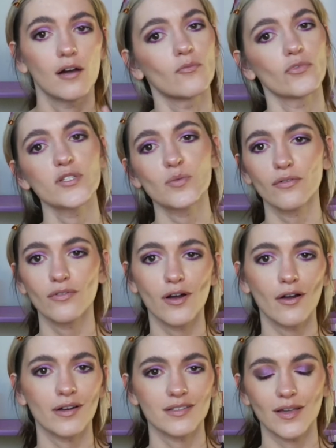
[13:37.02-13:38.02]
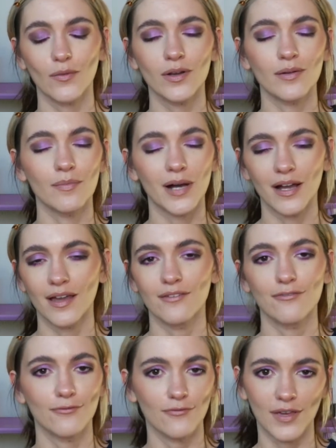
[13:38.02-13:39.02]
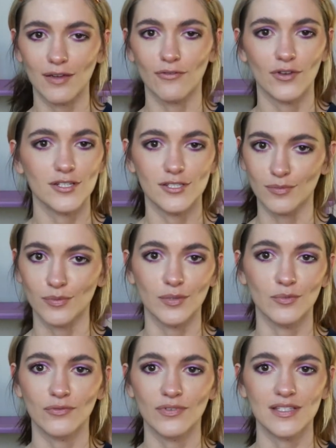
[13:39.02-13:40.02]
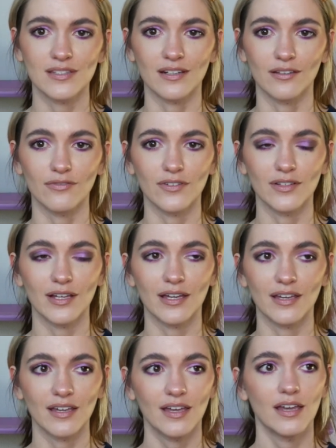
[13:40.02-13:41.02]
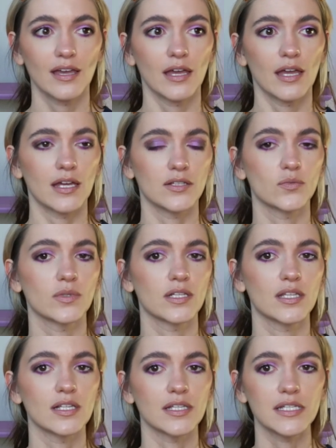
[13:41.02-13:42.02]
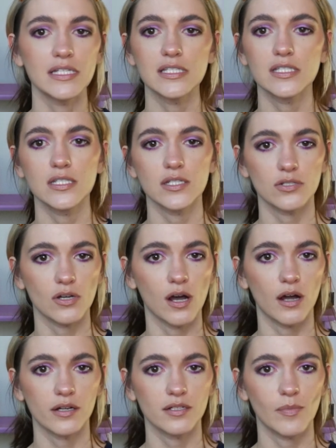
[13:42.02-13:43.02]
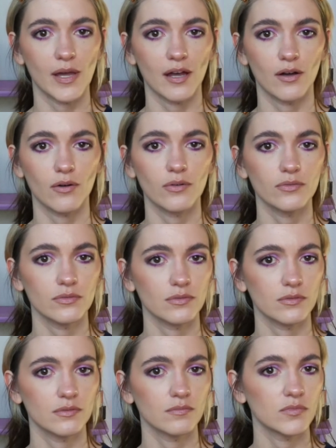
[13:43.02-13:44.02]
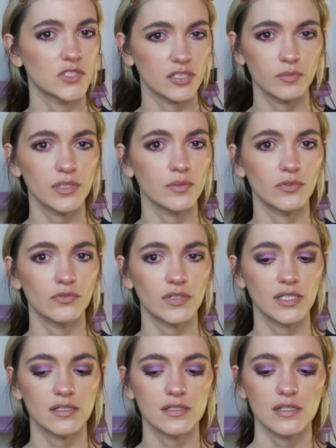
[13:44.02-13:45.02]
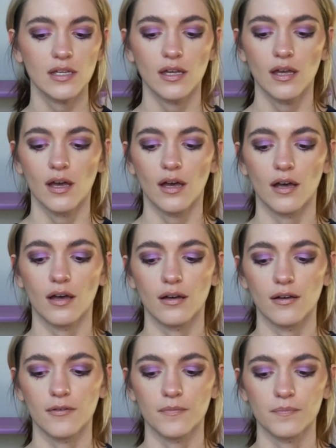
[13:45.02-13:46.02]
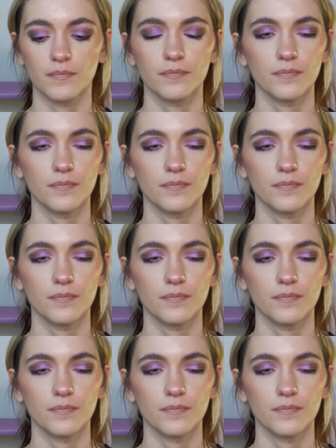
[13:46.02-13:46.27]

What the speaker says: Whisper of the Heart is like one of my favorite Ghibli movies, and I feel like it's one of the least talked about Ghibli movies. And